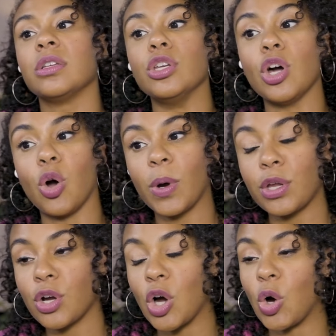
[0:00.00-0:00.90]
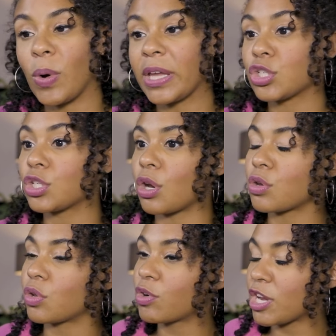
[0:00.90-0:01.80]
know where you're going, share
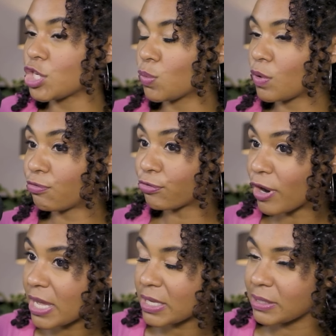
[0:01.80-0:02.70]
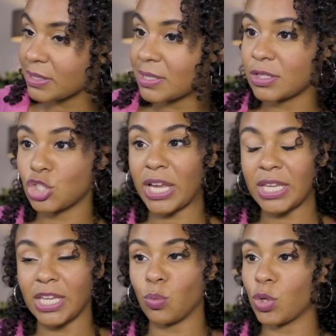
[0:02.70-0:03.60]
your location with friends, check
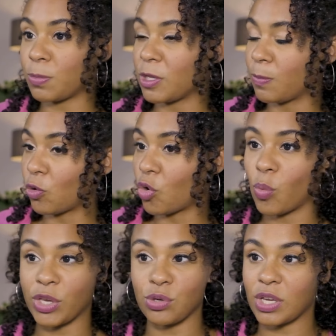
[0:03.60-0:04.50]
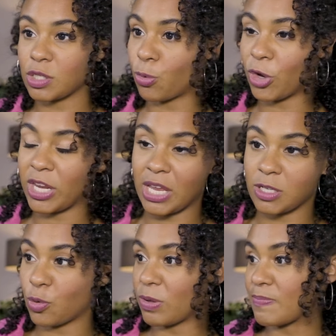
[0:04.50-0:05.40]
in with people when you get to point A to
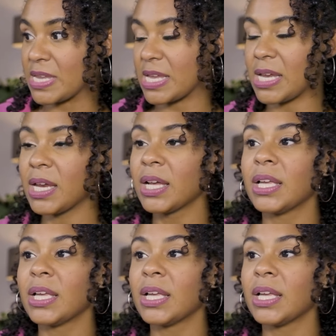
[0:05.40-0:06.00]
point B.